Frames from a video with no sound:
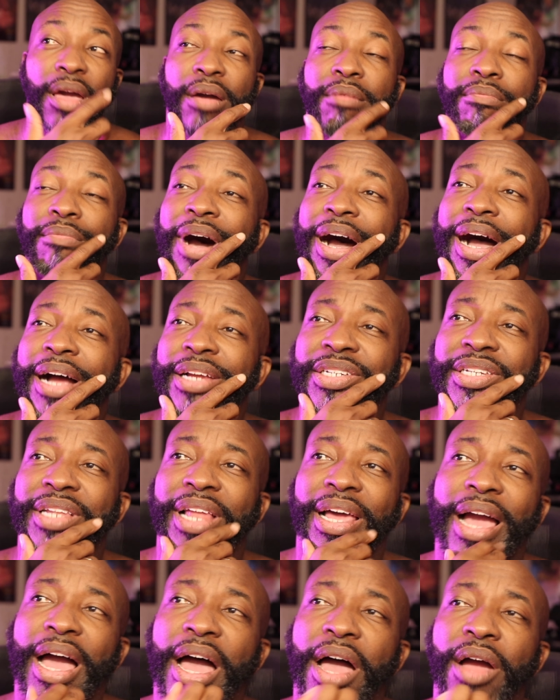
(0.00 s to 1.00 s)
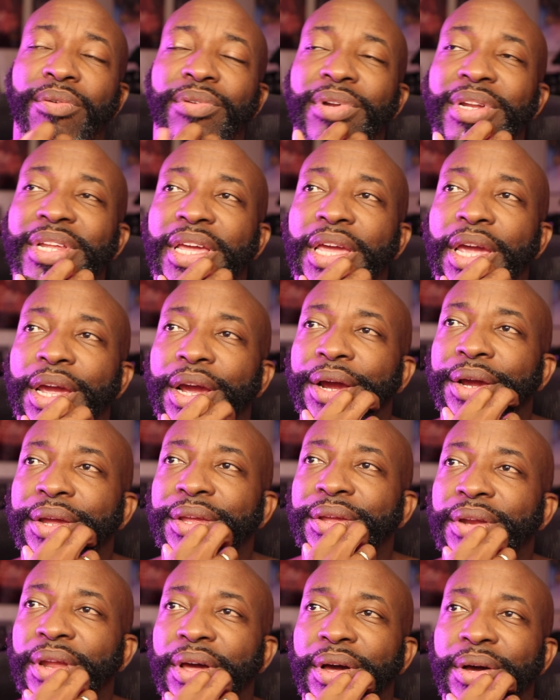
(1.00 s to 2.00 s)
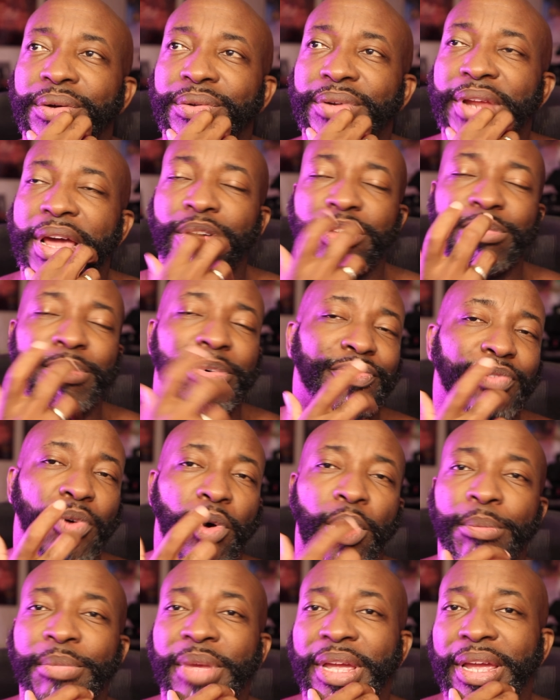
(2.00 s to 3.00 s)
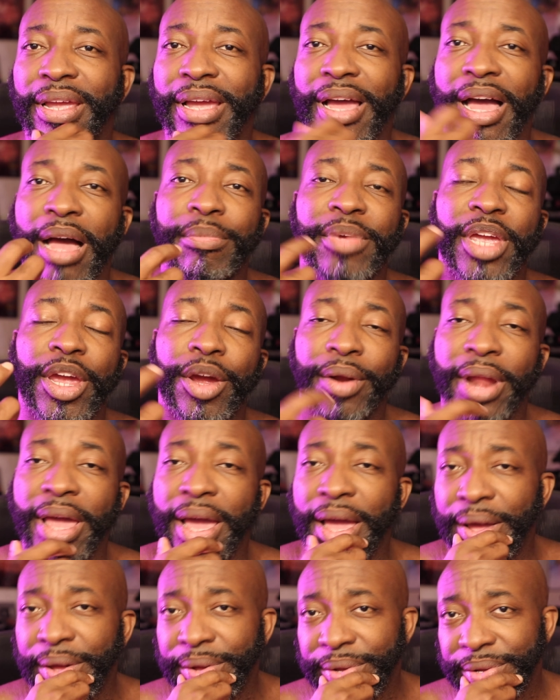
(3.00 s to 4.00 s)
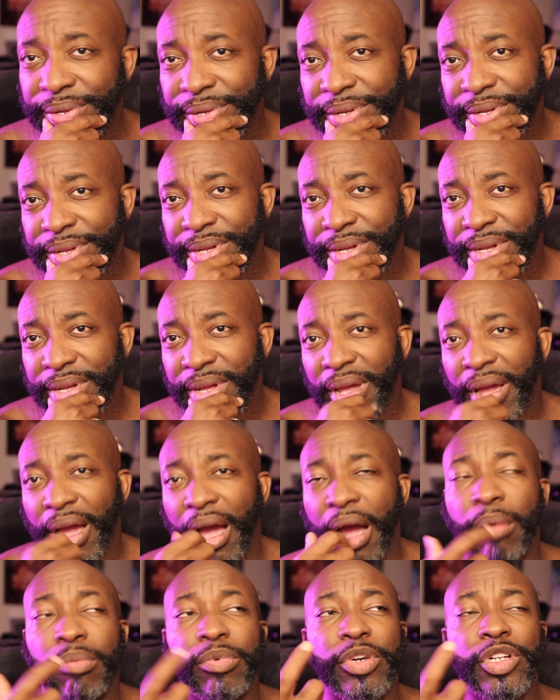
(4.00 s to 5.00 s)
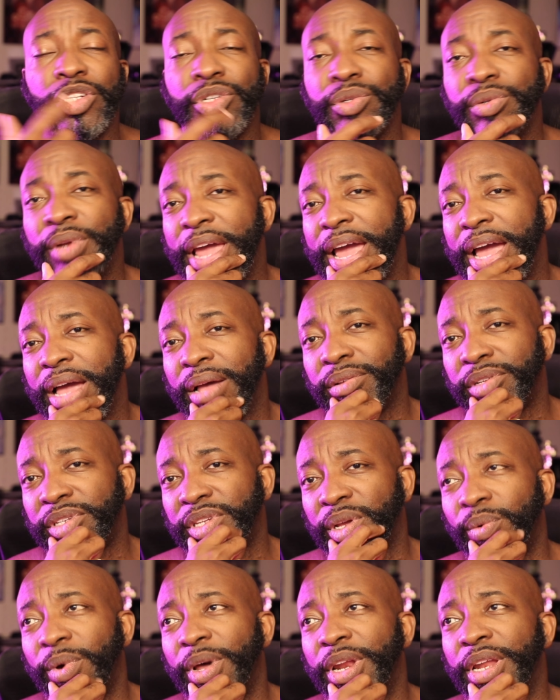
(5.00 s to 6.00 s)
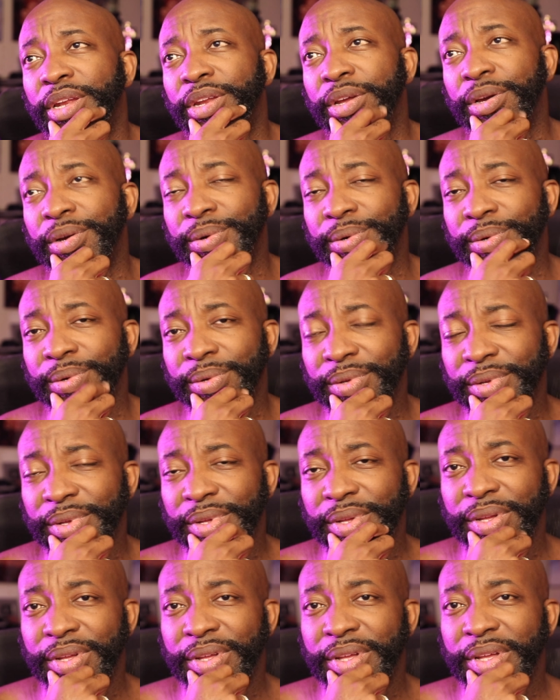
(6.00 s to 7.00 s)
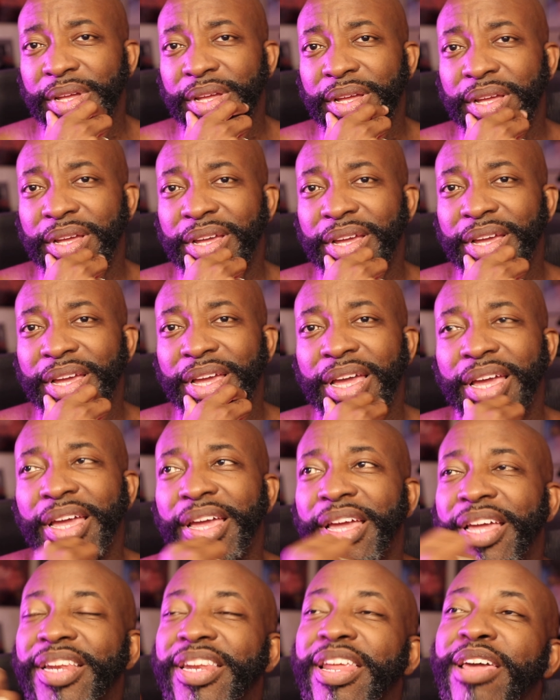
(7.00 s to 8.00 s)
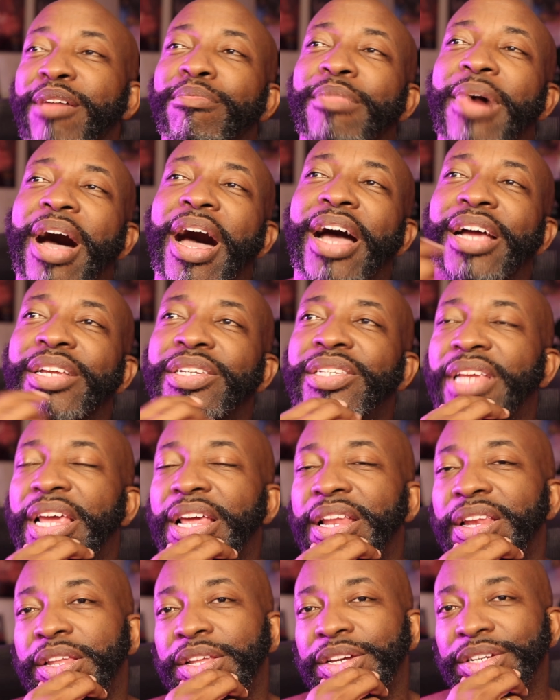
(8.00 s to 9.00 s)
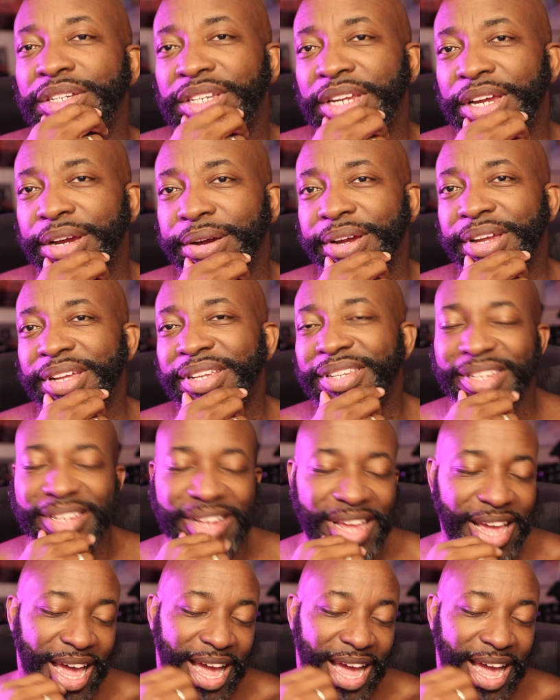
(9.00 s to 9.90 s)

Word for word: Maj is like, I don't really care. You know, that was before me. I'm here now. I'm with you now. So what it do? Then Maj said, look, Darius.